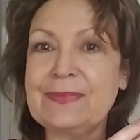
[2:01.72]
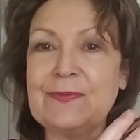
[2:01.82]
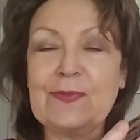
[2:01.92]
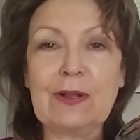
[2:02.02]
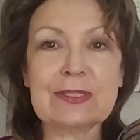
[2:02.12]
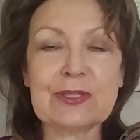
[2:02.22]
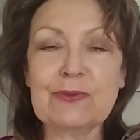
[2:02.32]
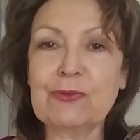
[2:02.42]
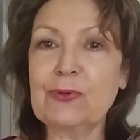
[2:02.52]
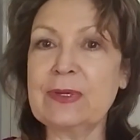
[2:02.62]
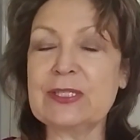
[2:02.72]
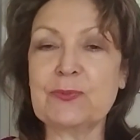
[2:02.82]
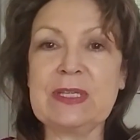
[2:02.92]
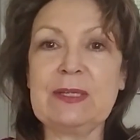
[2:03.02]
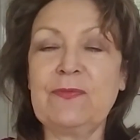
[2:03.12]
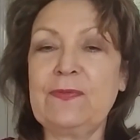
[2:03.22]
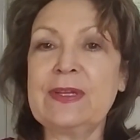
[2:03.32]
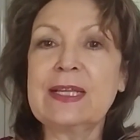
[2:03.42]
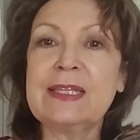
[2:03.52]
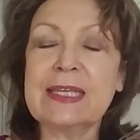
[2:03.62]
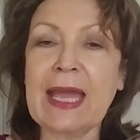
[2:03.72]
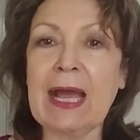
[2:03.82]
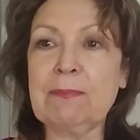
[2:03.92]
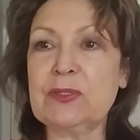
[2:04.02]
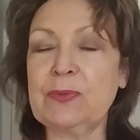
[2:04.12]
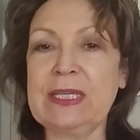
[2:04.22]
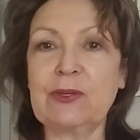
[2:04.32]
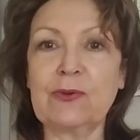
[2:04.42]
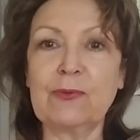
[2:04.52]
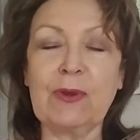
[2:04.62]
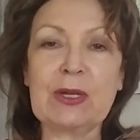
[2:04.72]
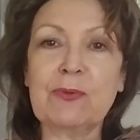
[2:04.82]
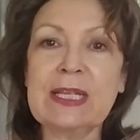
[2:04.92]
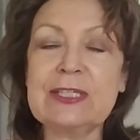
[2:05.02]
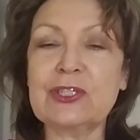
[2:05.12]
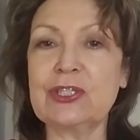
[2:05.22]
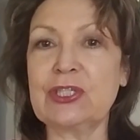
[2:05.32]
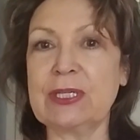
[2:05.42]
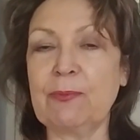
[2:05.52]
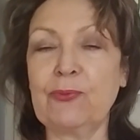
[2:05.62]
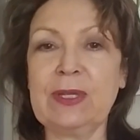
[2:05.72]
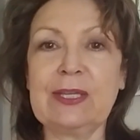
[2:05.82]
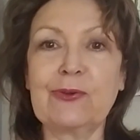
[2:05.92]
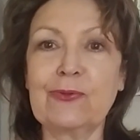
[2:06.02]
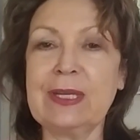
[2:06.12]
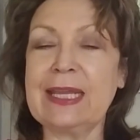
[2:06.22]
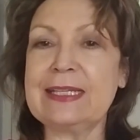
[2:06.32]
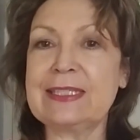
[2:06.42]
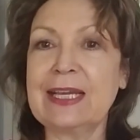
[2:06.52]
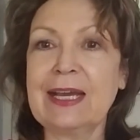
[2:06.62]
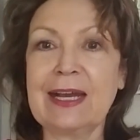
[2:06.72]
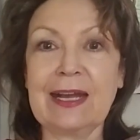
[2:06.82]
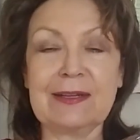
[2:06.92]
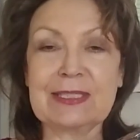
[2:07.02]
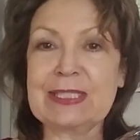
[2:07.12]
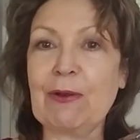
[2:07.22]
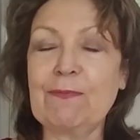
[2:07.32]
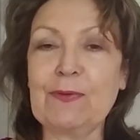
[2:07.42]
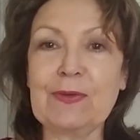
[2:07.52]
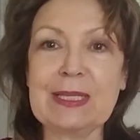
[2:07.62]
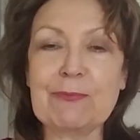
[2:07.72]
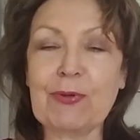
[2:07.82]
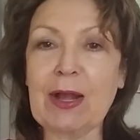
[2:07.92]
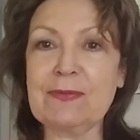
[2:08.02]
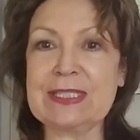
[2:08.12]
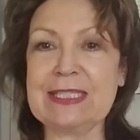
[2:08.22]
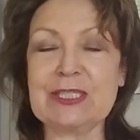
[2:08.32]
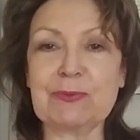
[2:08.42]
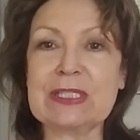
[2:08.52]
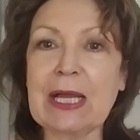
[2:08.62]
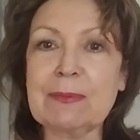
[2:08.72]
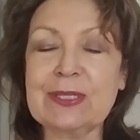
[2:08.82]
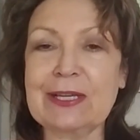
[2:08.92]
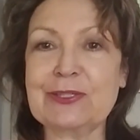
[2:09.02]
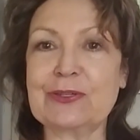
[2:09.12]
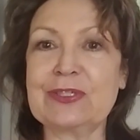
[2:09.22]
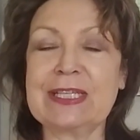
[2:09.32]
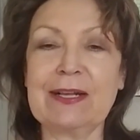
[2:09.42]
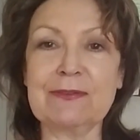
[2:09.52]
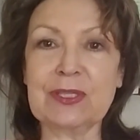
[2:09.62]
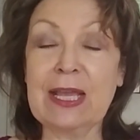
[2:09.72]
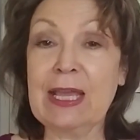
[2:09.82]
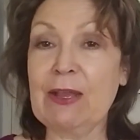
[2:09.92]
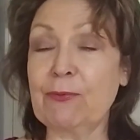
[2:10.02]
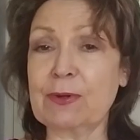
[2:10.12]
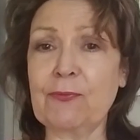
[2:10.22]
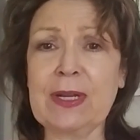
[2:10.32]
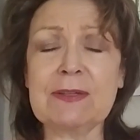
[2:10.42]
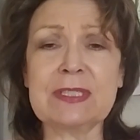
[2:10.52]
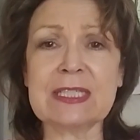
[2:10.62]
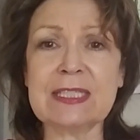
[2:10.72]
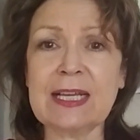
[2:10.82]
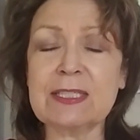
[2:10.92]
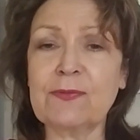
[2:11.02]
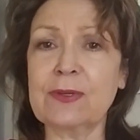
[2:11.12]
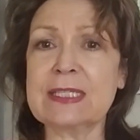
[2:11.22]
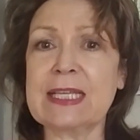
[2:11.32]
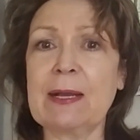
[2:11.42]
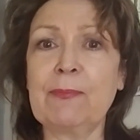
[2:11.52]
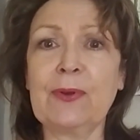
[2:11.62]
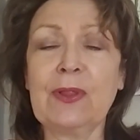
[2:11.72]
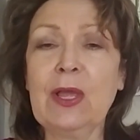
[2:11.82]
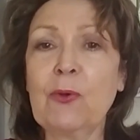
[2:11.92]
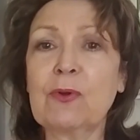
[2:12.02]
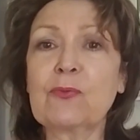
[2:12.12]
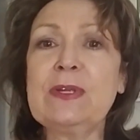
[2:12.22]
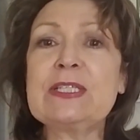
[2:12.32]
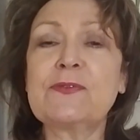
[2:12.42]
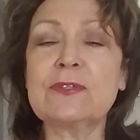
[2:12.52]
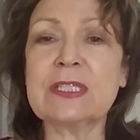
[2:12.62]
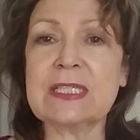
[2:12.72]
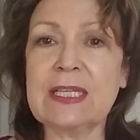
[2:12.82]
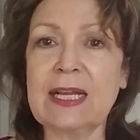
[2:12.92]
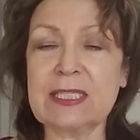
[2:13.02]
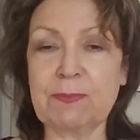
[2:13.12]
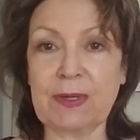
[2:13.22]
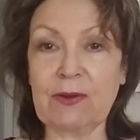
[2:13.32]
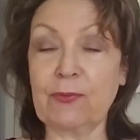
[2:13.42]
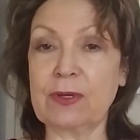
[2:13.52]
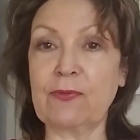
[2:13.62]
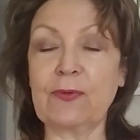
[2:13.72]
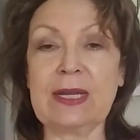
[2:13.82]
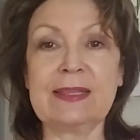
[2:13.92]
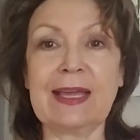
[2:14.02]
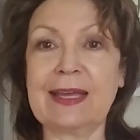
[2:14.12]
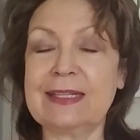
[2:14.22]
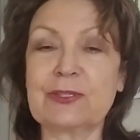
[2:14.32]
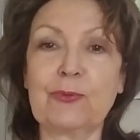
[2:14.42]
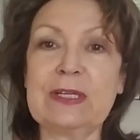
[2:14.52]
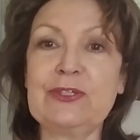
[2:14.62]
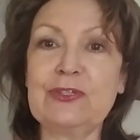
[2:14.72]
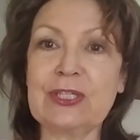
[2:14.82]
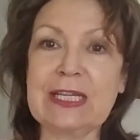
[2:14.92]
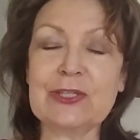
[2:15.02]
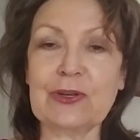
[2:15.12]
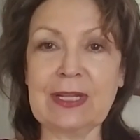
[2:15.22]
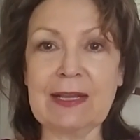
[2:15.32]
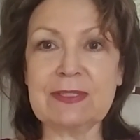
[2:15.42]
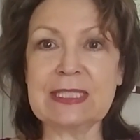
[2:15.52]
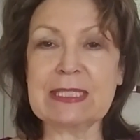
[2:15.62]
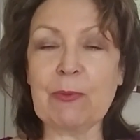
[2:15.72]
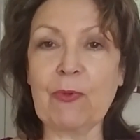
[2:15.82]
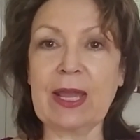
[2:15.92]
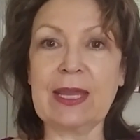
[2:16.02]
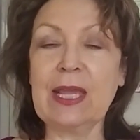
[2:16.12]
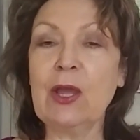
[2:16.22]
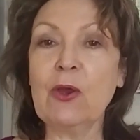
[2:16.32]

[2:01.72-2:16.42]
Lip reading: false congruence. We fill in the gaps. We create a relationship. We create self-fulfilling prophecies. We sabotage ourselves. If we're afraid of success, for example, we'll reach for success, but if we're afraid that it's going to change our lives in some way,